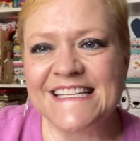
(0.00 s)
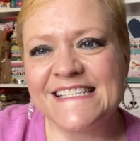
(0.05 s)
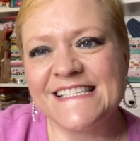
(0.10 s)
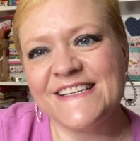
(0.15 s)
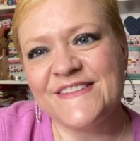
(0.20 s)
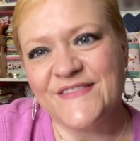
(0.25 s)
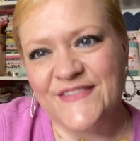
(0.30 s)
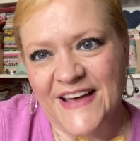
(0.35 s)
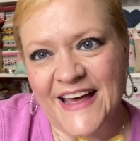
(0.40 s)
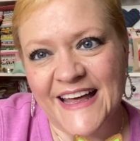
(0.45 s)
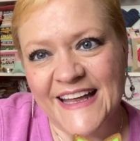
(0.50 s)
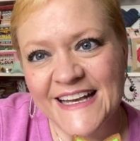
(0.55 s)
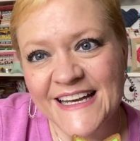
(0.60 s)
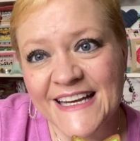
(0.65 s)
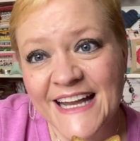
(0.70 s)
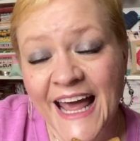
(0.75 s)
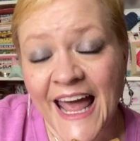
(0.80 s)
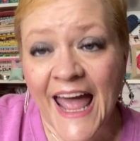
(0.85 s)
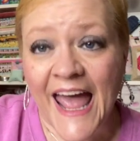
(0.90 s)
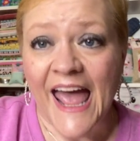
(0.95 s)
it's Yvette,
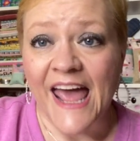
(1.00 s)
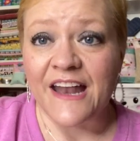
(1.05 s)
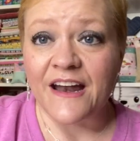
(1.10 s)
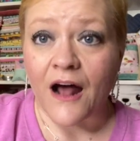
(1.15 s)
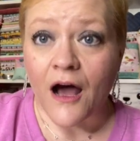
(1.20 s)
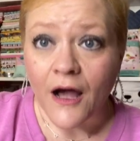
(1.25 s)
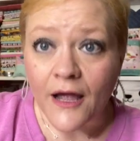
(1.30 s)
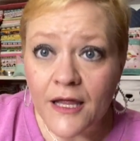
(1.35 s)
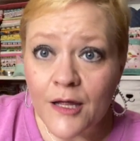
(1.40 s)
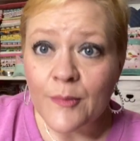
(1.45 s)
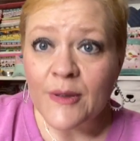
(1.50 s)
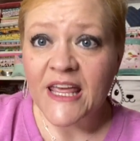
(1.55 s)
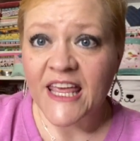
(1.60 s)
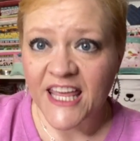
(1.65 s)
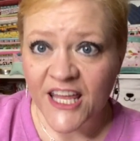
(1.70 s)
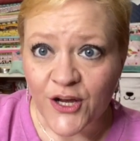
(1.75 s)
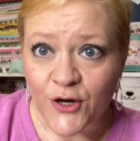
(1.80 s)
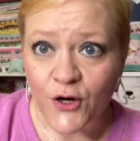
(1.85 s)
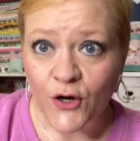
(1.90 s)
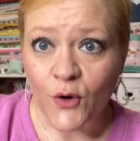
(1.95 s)
and I am
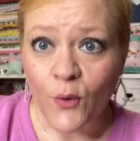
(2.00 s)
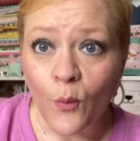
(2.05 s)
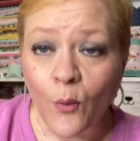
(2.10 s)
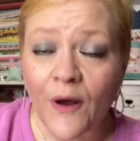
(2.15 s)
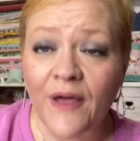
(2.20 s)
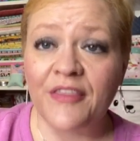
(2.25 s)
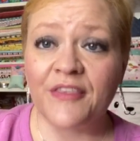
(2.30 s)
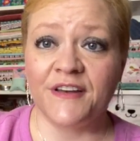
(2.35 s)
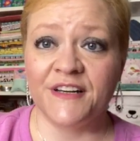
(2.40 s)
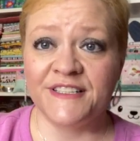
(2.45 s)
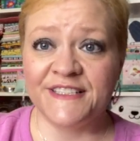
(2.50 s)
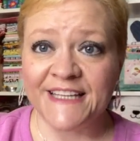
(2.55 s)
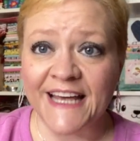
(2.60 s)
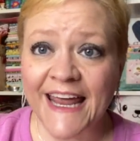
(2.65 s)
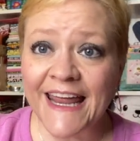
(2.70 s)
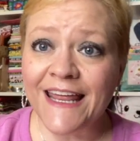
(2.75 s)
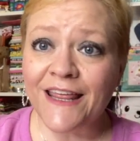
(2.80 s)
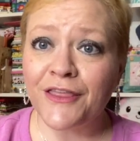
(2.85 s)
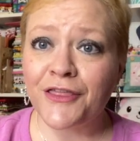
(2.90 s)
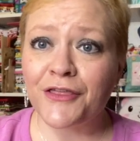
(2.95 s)
here with
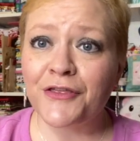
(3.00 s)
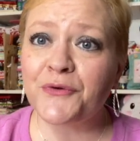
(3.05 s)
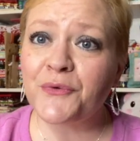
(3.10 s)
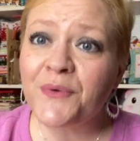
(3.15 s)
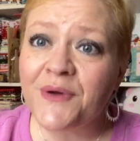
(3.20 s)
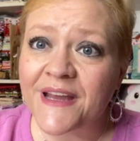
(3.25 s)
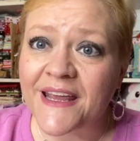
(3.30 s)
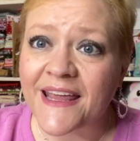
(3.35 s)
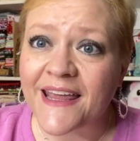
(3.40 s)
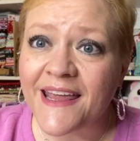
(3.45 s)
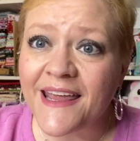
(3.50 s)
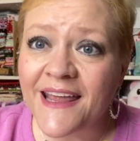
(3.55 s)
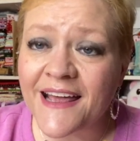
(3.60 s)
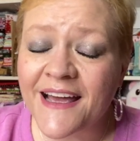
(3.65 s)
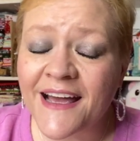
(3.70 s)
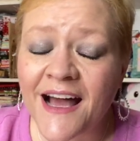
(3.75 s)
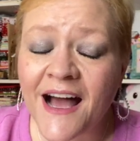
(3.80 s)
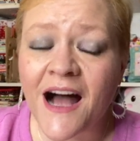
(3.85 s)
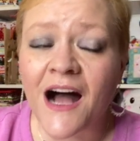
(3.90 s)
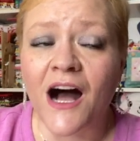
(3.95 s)
day three
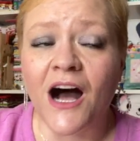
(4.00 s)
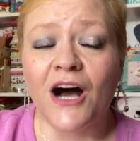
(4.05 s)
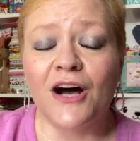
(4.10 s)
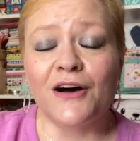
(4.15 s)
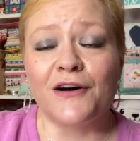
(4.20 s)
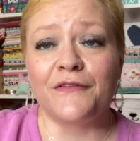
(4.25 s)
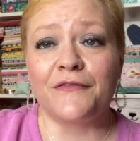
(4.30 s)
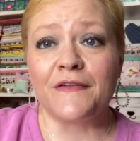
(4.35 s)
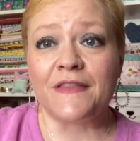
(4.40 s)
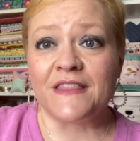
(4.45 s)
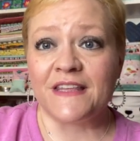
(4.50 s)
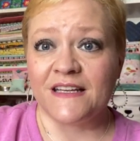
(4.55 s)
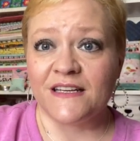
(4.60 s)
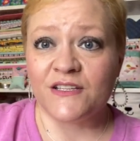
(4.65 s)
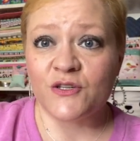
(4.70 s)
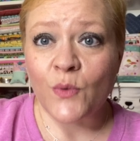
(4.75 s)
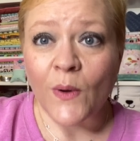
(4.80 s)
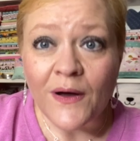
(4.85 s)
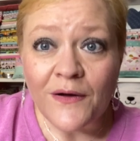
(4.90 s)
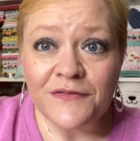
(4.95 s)
of the
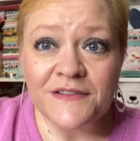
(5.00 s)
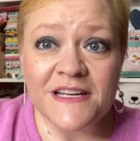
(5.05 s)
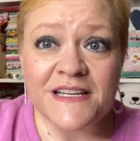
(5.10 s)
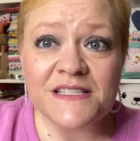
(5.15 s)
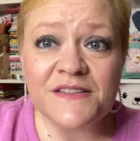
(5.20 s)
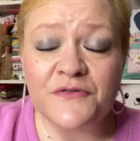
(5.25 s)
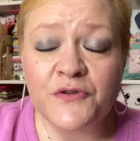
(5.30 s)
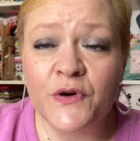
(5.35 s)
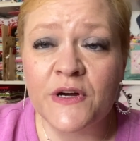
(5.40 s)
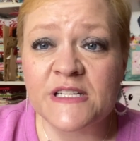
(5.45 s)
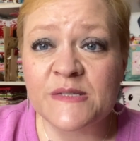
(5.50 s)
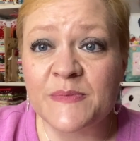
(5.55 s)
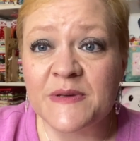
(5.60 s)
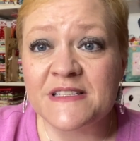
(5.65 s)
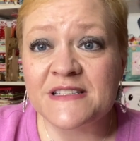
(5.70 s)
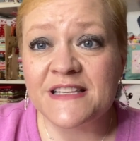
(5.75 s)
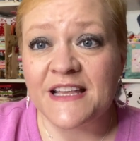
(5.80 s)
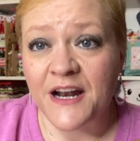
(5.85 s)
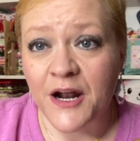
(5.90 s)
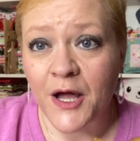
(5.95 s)
12 days of
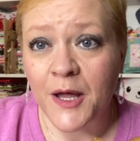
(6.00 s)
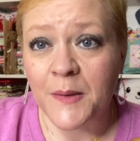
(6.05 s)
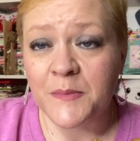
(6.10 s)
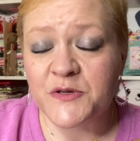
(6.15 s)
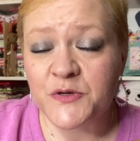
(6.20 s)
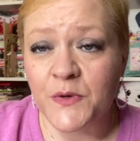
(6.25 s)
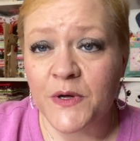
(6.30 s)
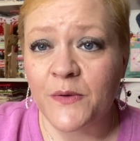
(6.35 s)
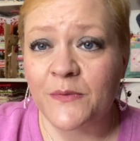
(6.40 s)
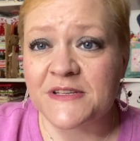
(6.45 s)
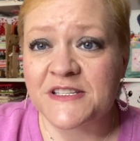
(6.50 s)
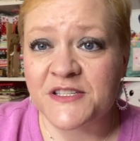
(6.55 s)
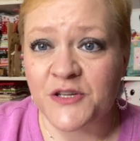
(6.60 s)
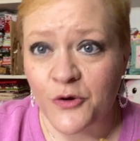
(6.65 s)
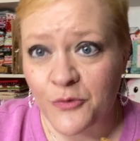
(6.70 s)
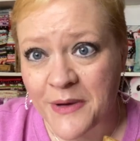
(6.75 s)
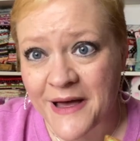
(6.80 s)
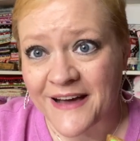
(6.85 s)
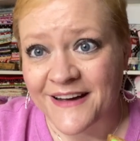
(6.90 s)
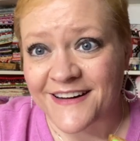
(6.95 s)
Christmas that I am doing with
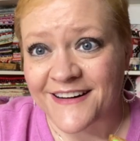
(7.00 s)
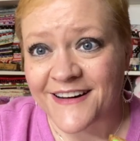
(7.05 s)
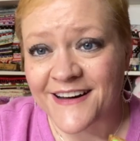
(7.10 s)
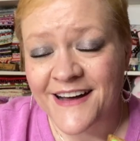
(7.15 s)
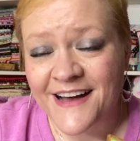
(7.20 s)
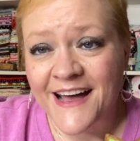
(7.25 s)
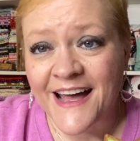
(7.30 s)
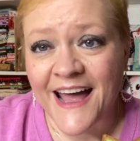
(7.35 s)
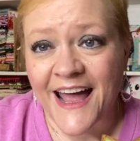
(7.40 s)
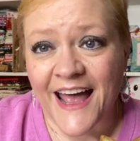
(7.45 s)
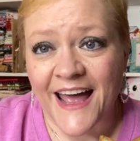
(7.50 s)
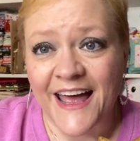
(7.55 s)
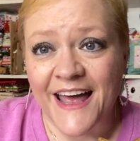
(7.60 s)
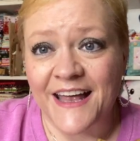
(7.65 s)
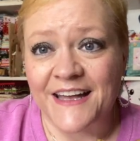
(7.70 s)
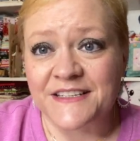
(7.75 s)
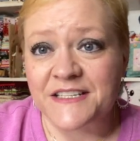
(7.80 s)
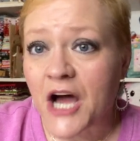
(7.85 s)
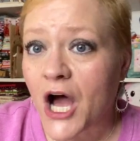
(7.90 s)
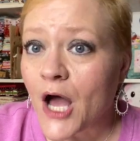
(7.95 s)
So Becca,
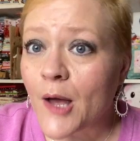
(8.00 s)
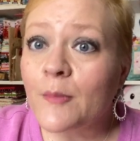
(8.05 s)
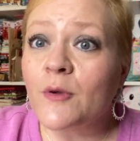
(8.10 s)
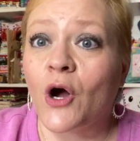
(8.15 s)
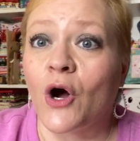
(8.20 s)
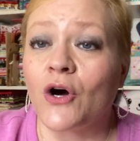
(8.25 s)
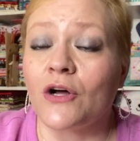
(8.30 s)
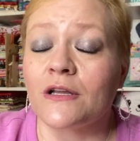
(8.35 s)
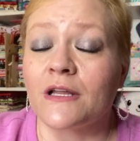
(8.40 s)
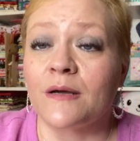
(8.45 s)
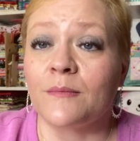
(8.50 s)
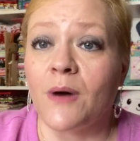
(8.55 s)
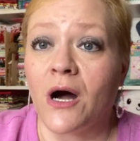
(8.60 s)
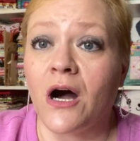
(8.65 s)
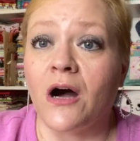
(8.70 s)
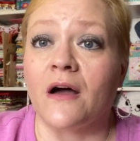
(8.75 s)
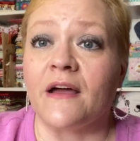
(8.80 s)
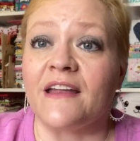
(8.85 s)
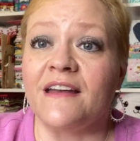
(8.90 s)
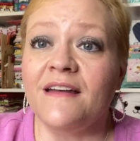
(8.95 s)
and I'm calling
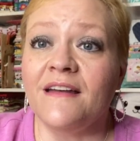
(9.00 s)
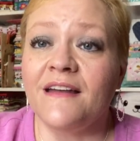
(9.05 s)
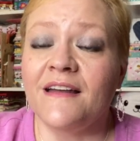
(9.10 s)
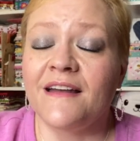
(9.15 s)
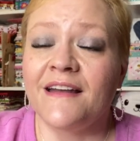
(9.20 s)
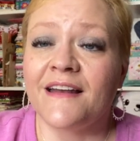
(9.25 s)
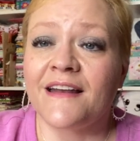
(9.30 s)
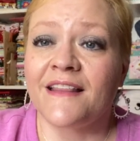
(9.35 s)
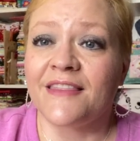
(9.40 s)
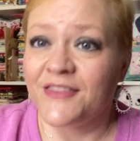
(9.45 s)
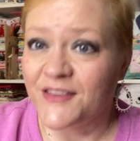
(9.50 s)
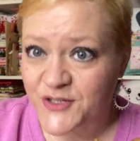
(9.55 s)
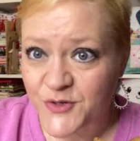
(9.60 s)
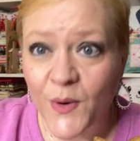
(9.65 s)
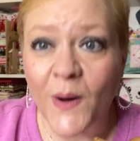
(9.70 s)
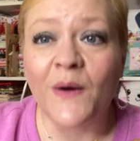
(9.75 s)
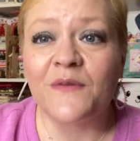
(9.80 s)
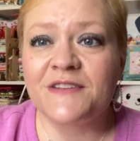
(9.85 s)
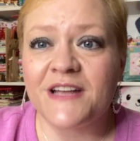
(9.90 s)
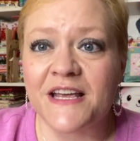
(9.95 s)
mine the
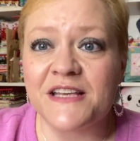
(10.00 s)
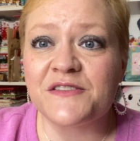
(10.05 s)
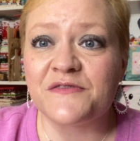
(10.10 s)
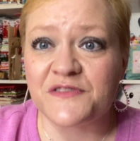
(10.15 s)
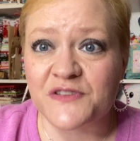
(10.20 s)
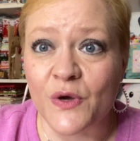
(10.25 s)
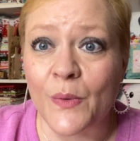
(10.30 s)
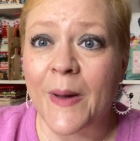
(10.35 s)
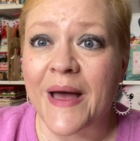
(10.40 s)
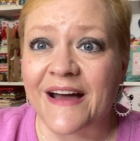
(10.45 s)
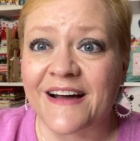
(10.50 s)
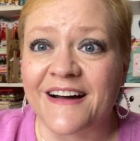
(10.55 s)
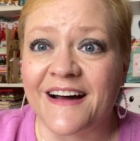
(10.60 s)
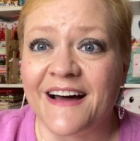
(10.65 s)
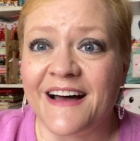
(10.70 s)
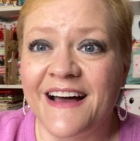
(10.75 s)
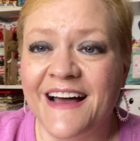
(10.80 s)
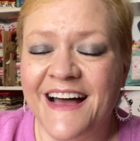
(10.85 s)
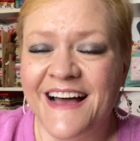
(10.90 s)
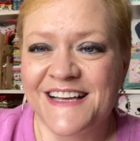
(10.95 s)
12 days of So
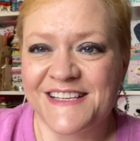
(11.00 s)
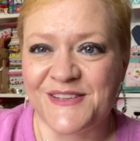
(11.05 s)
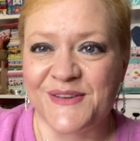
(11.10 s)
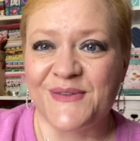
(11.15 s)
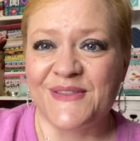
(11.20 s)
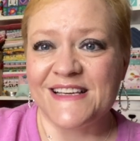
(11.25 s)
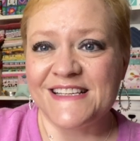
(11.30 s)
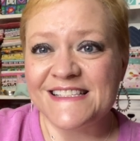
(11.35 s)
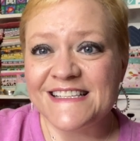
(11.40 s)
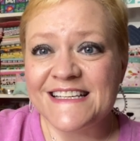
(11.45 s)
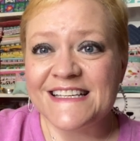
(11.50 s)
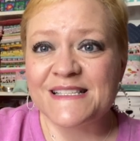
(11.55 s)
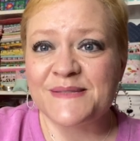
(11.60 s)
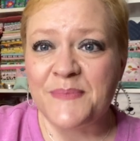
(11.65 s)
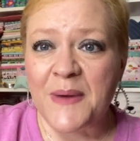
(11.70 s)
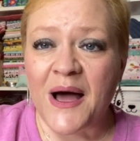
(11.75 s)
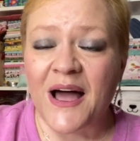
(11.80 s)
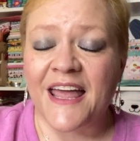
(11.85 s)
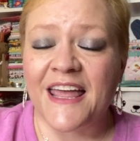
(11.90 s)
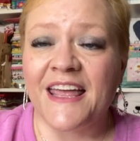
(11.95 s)
Becca. So this is
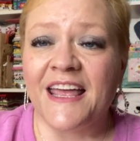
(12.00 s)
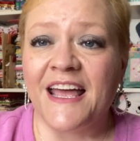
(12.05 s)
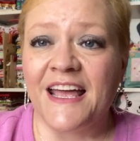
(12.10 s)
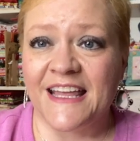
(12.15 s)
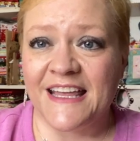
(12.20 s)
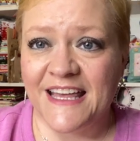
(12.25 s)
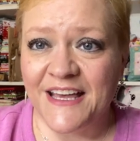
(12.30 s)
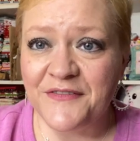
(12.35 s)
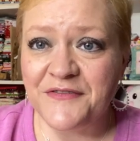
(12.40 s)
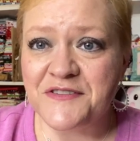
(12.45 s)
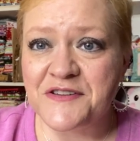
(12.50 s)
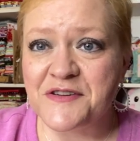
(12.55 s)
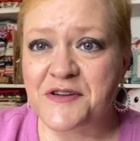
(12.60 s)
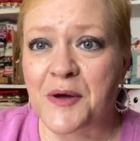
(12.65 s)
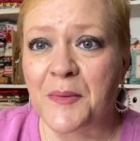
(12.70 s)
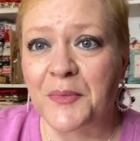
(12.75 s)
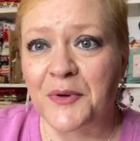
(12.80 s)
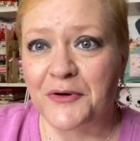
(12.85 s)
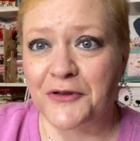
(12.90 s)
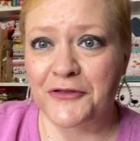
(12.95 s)
my gift
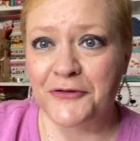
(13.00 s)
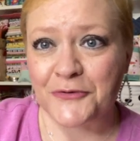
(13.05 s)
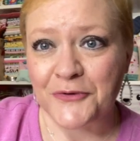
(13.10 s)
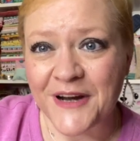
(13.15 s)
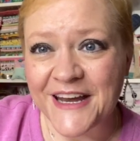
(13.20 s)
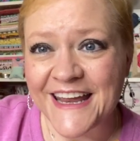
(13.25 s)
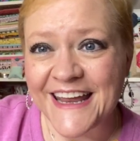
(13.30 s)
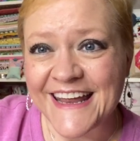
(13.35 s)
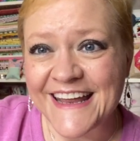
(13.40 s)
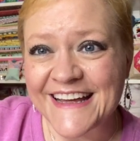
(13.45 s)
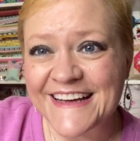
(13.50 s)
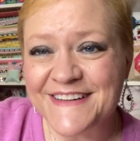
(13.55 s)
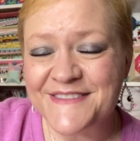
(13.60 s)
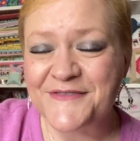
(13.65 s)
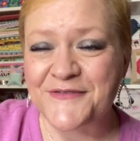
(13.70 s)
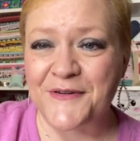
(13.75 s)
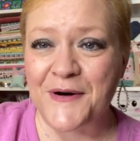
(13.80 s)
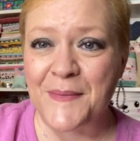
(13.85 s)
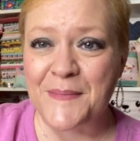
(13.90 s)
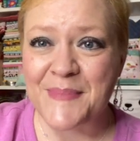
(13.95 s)
number three
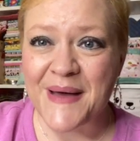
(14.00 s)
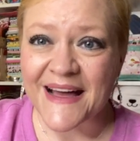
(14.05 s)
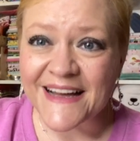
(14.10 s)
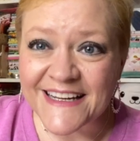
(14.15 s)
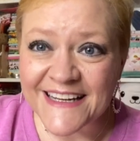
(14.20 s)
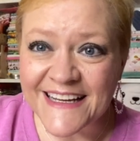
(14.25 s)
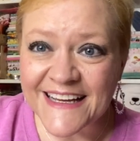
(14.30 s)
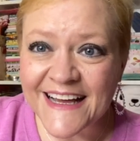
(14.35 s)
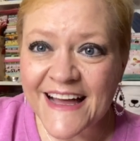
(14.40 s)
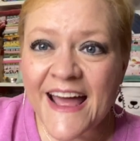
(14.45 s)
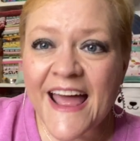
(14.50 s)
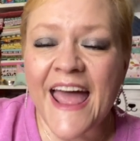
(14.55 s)
from Becca,